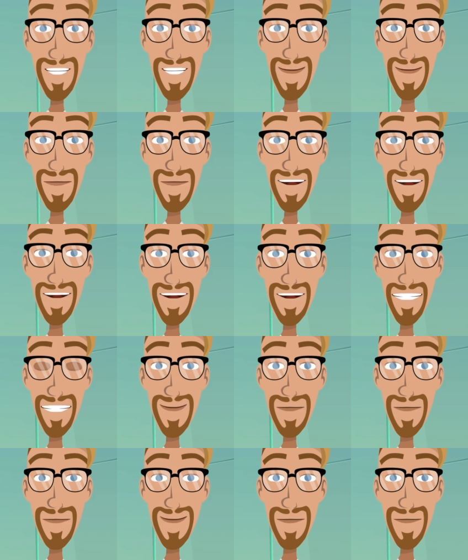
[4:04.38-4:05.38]
experience
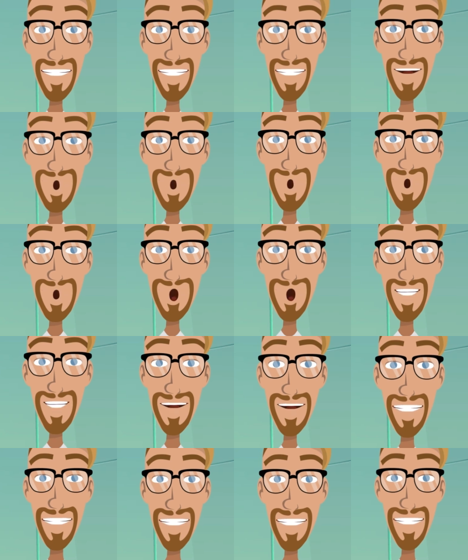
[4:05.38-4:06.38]
keeps your
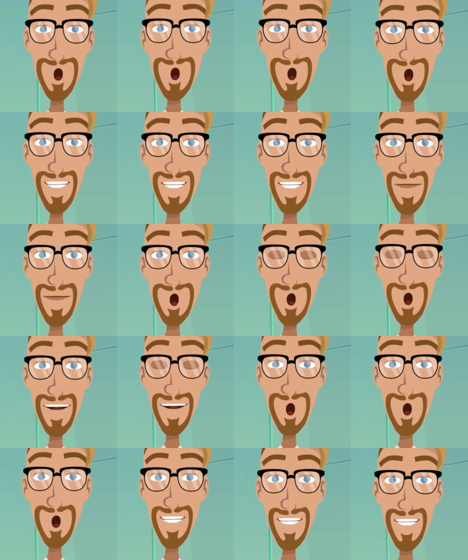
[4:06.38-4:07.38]
audience longer on
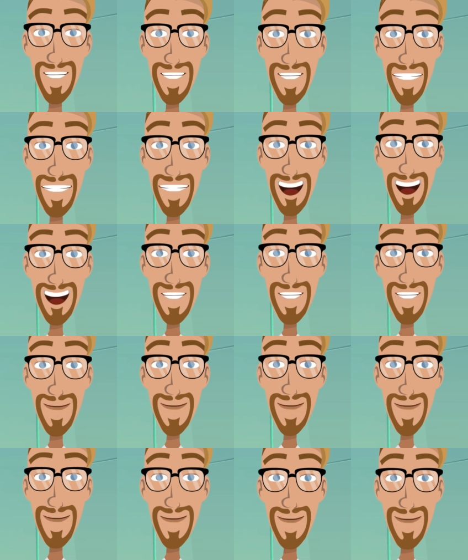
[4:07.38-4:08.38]
your website.
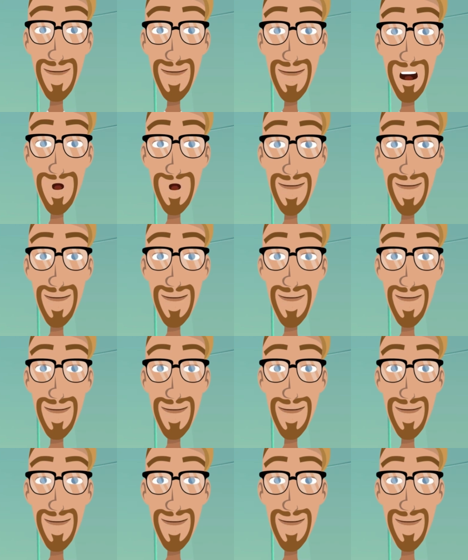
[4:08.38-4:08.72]
It